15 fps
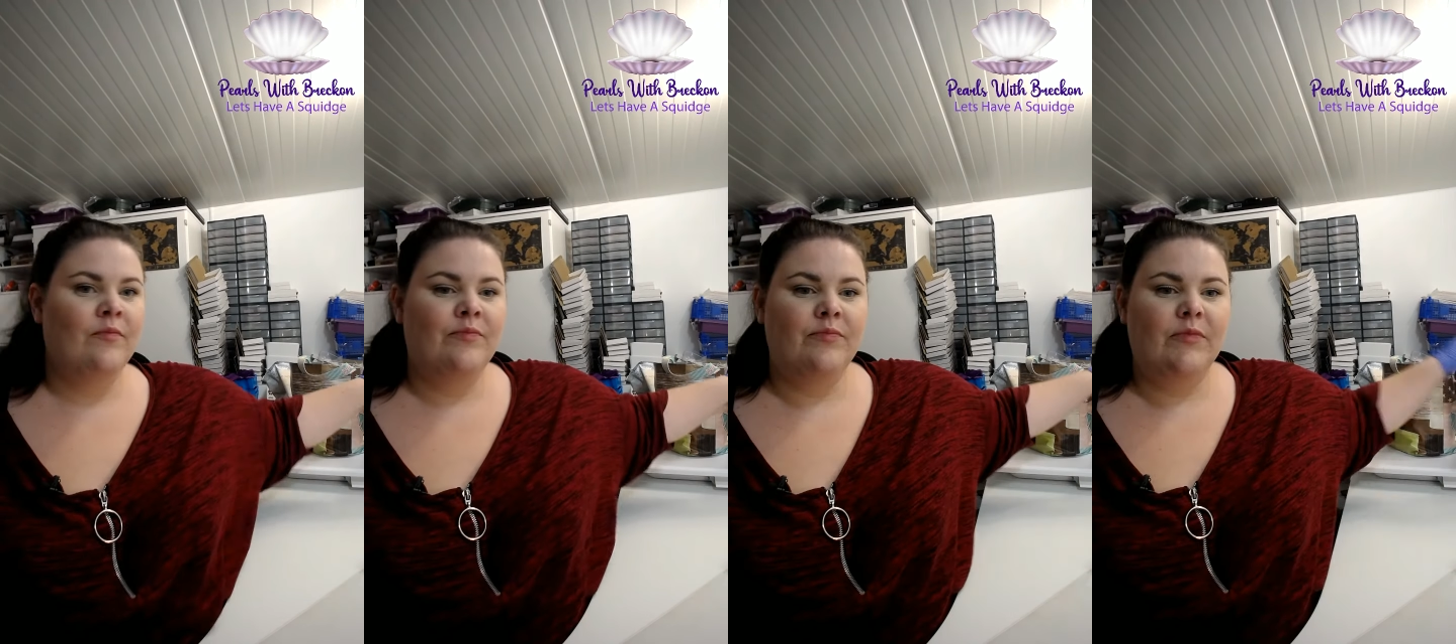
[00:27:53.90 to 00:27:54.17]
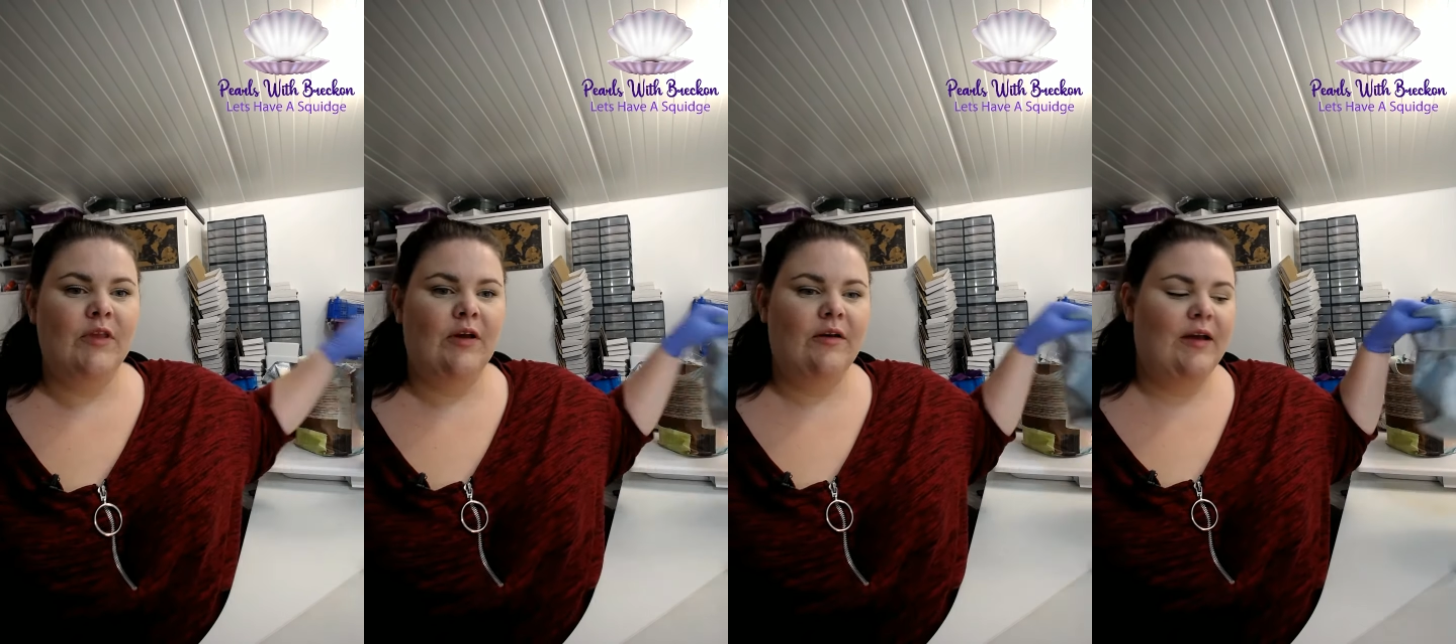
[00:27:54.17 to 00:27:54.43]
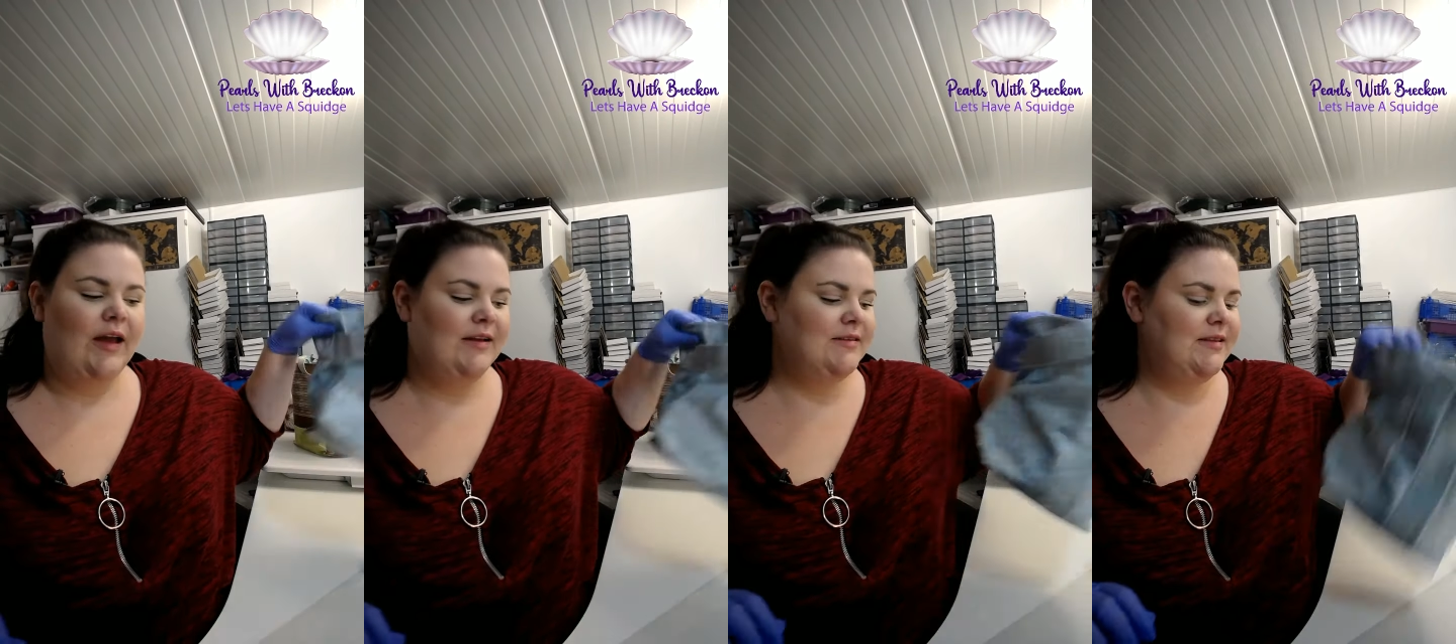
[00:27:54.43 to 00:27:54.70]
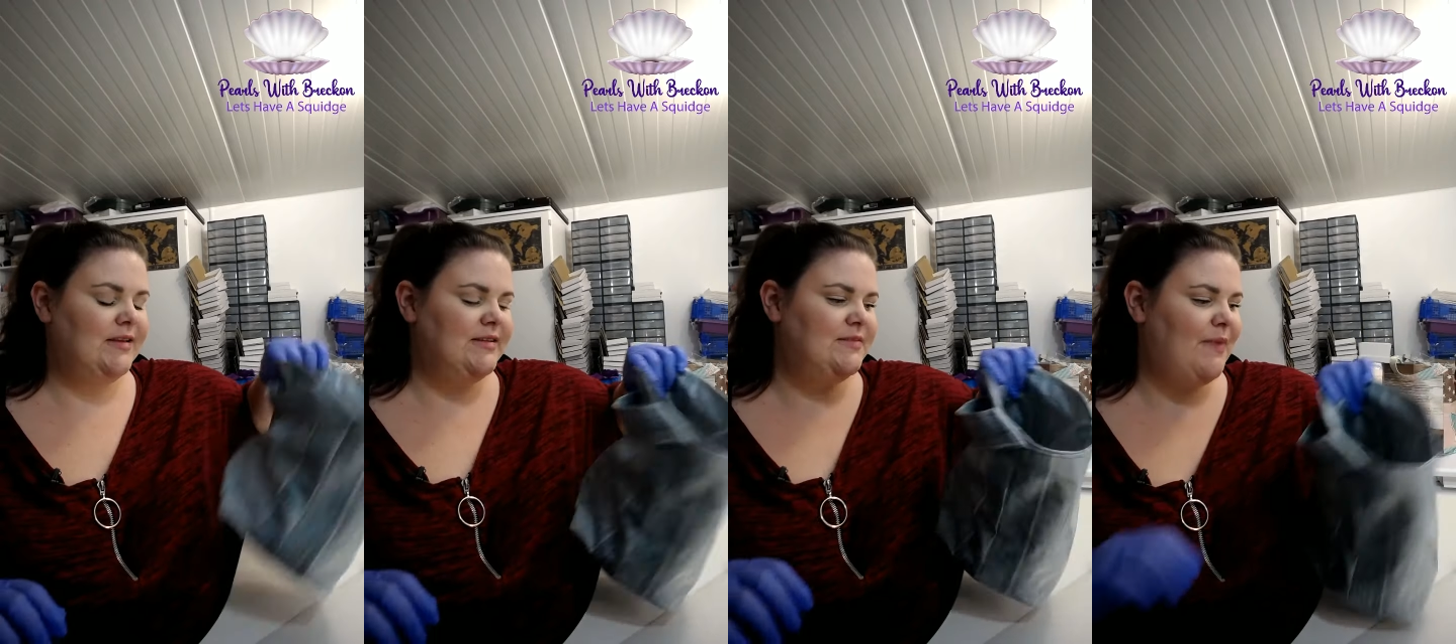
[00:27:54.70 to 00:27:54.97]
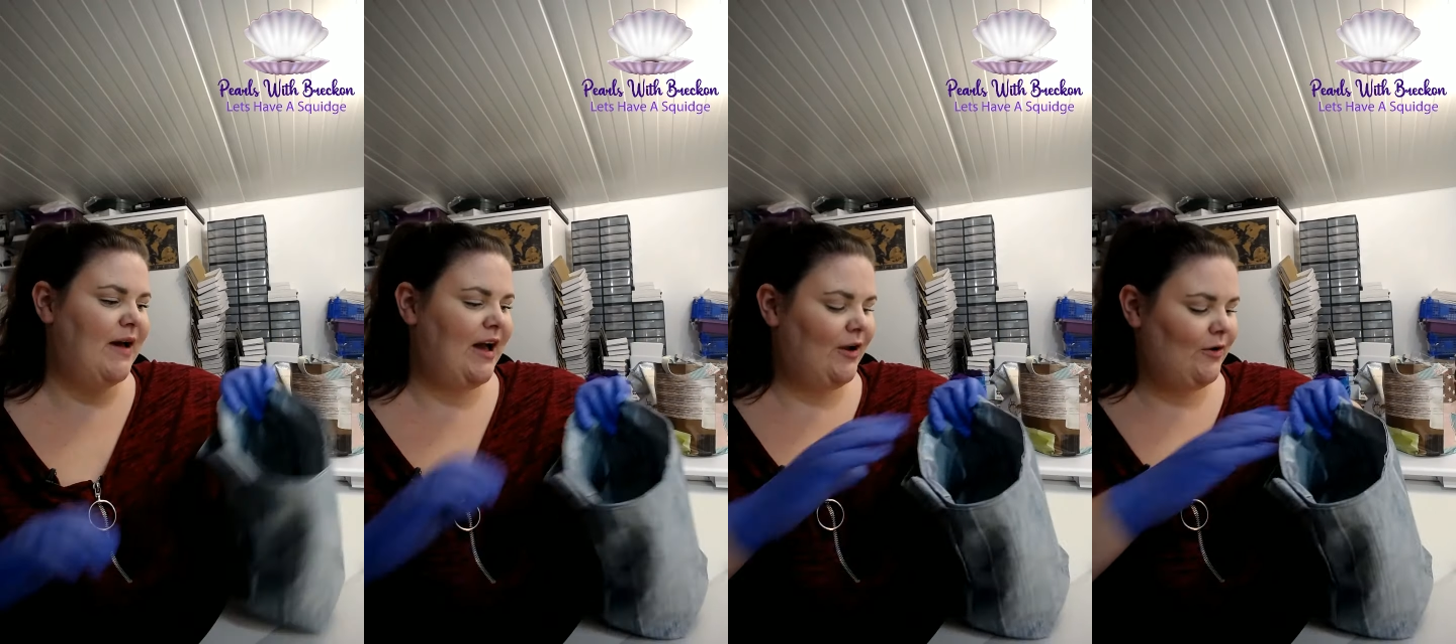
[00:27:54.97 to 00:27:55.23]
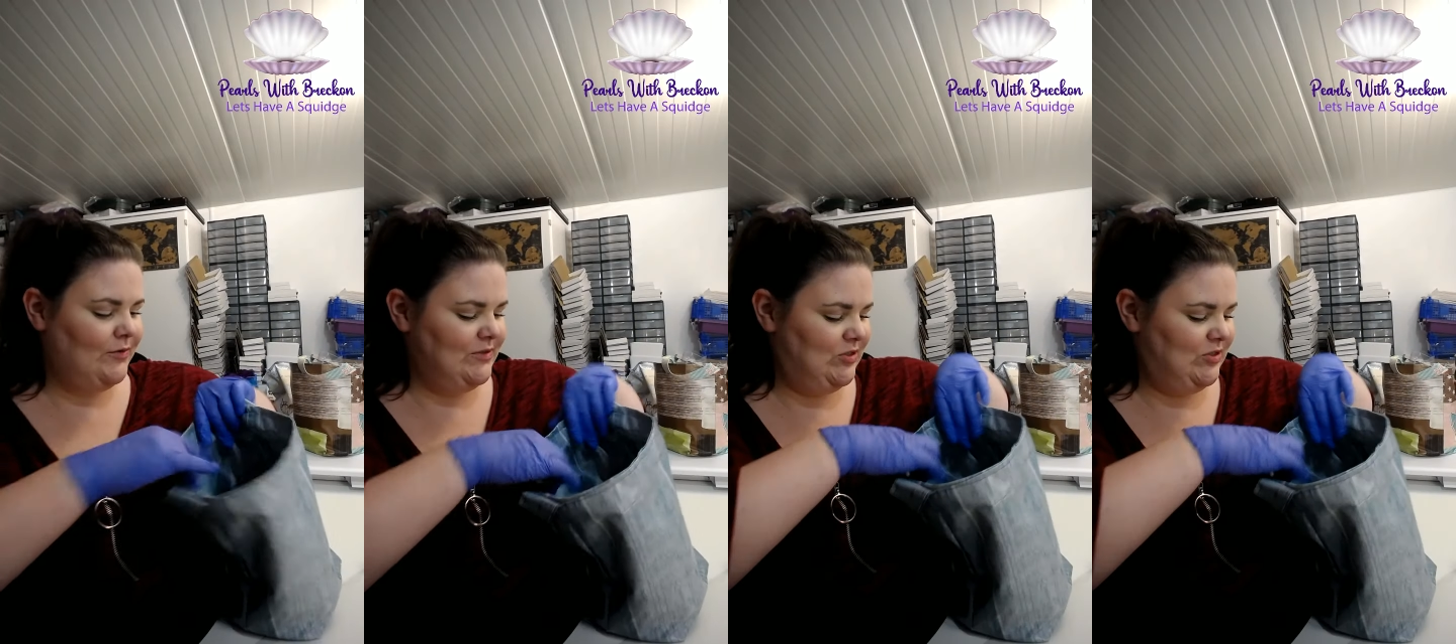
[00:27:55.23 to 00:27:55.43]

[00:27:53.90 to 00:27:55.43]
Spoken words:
Okay, so this bag was